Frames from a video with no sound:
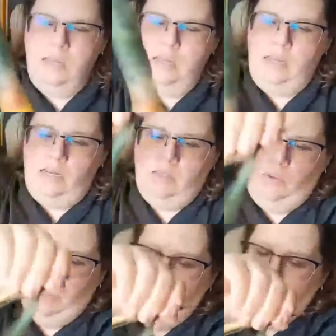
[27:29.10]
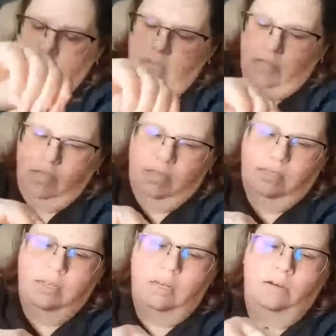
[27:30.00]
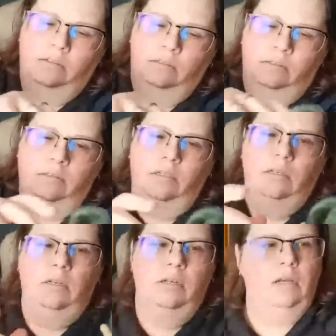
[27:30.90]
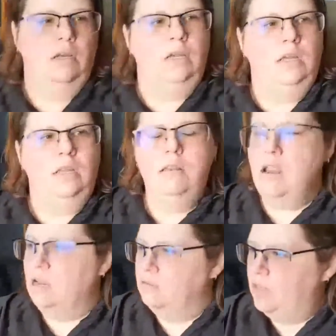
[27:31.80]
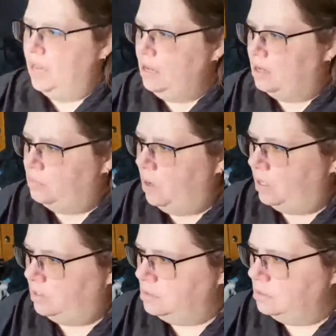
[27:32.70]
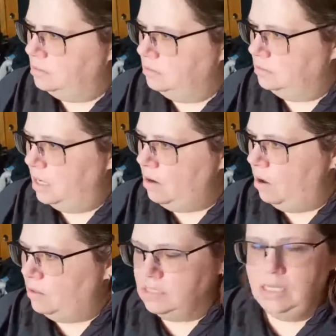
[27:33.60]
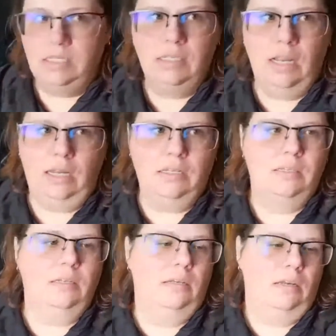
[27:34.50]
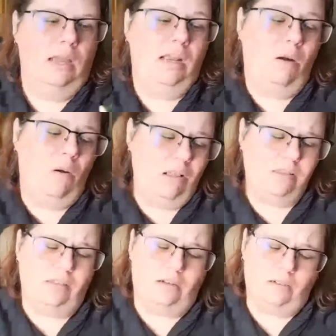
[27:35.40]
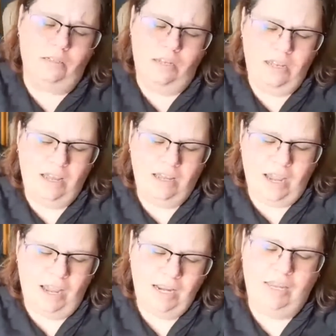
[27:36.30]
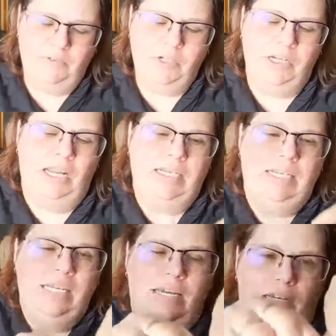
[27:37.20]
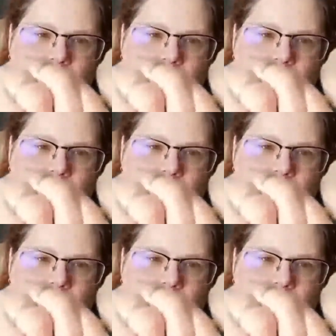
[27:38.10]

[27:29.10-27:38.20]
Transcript: is when you set this down, none of that unwinds. That all sits nice. And also, kind of gives you an idea.